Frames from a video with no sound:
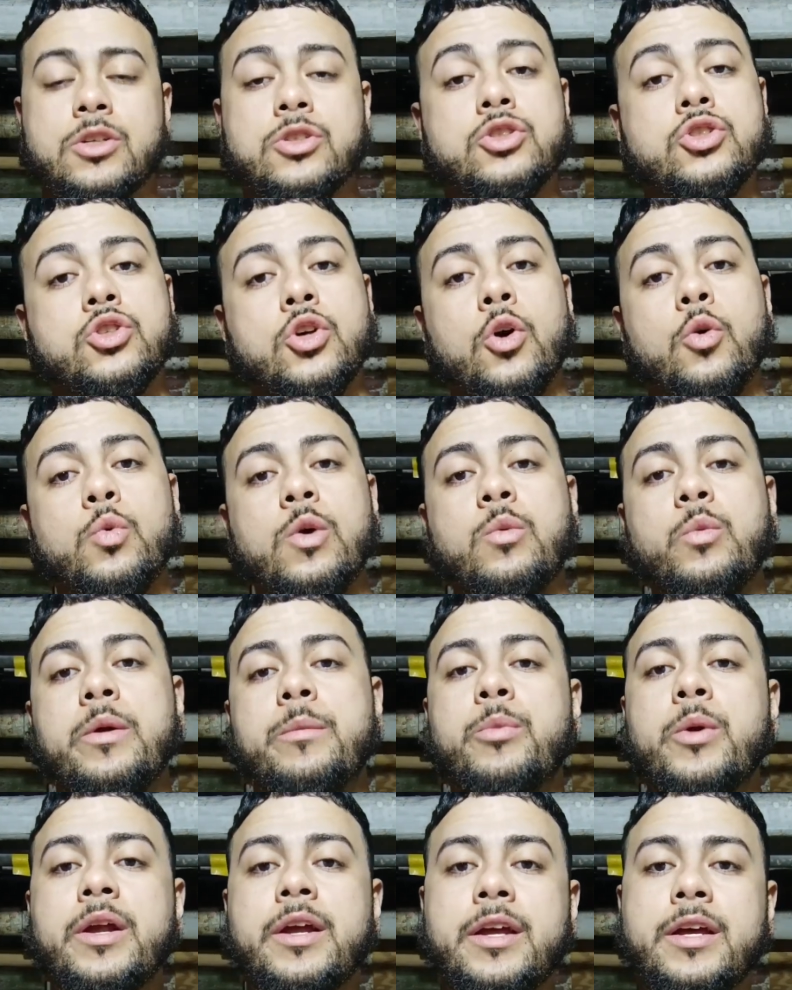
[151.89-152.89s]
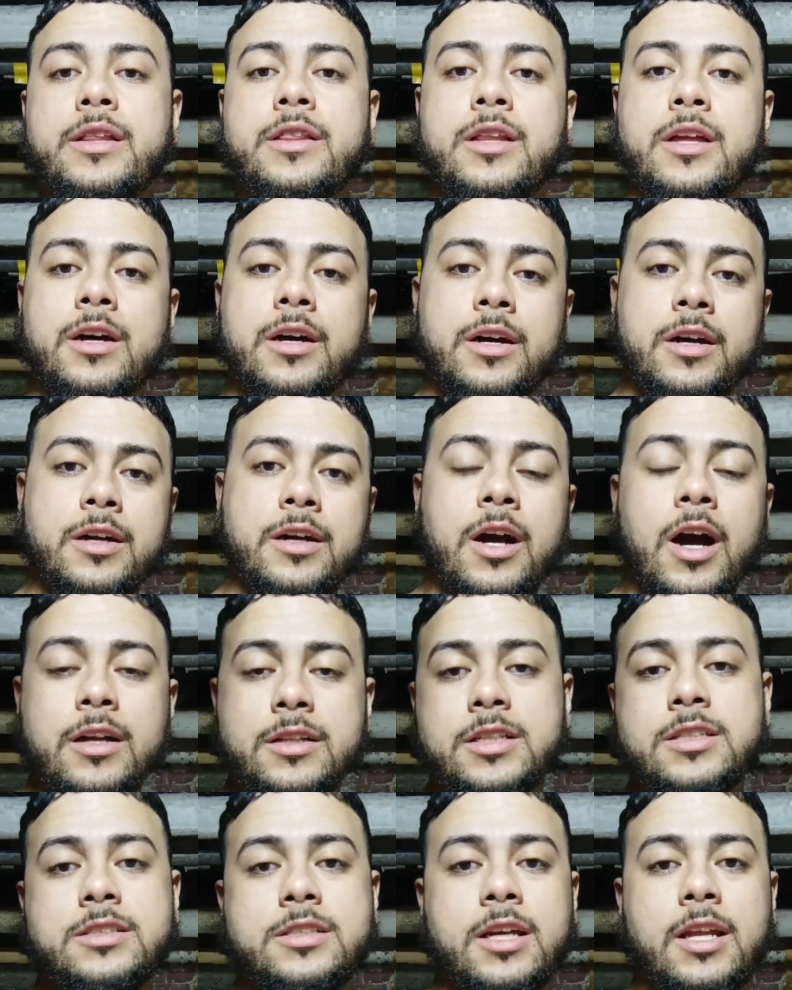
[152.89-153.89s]
So when we bring in the
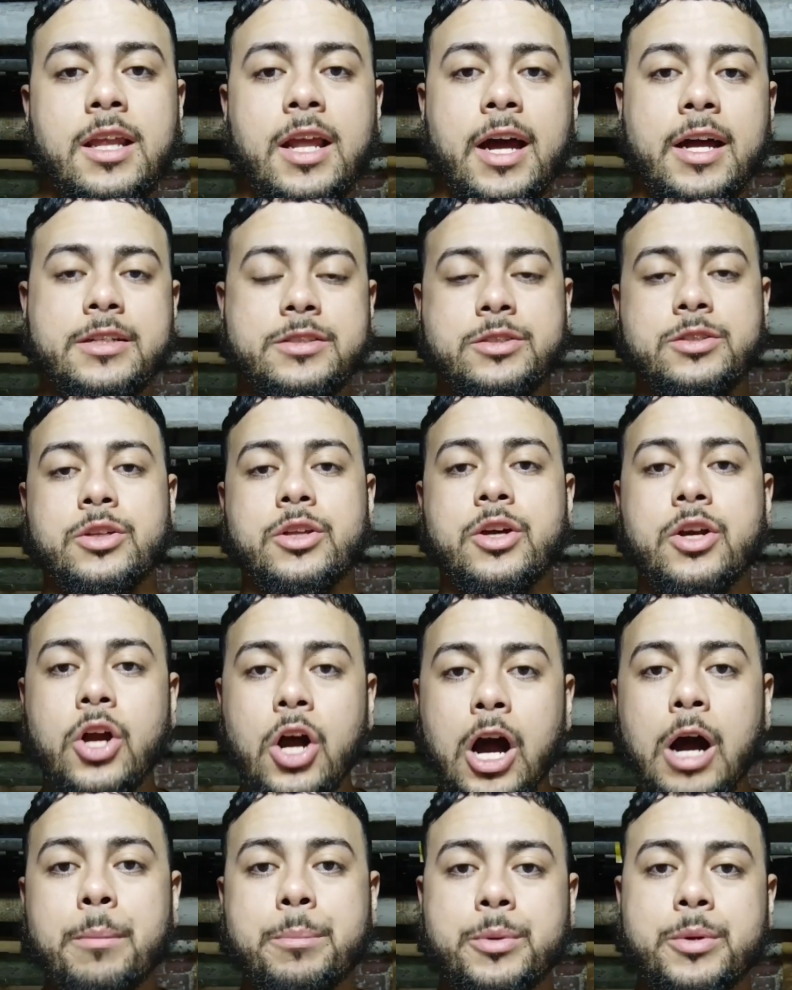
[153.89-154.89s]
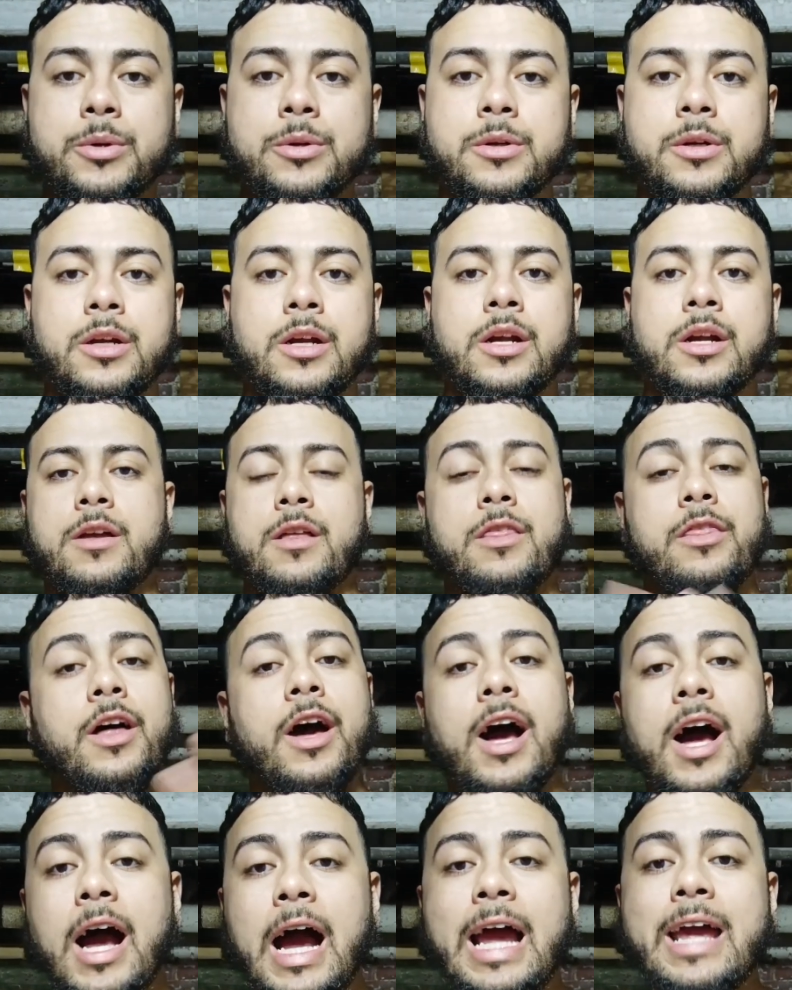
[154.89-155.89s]
condensate lines, the copper,
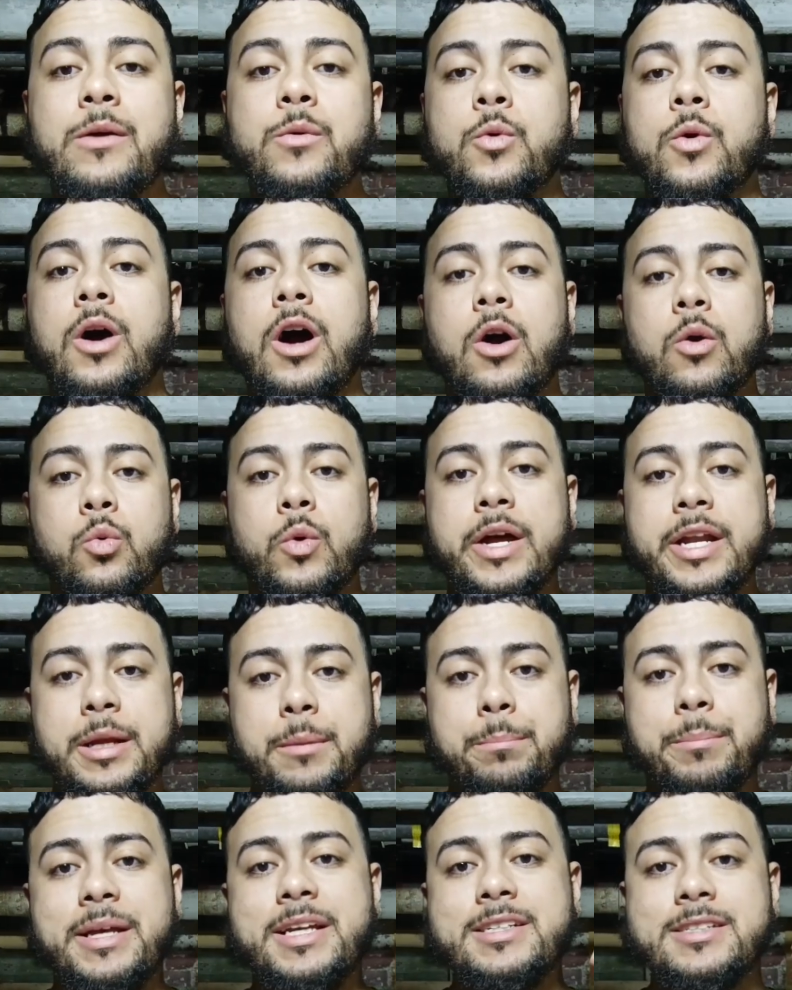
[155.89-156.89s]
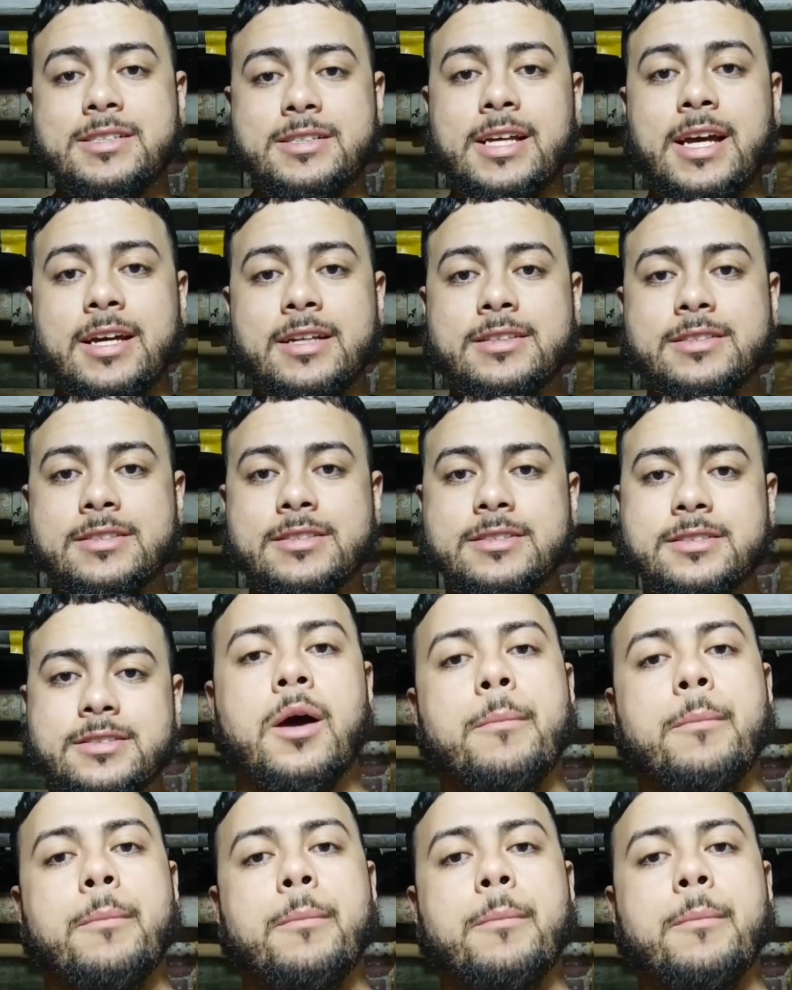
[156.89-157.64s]
the height will already be set.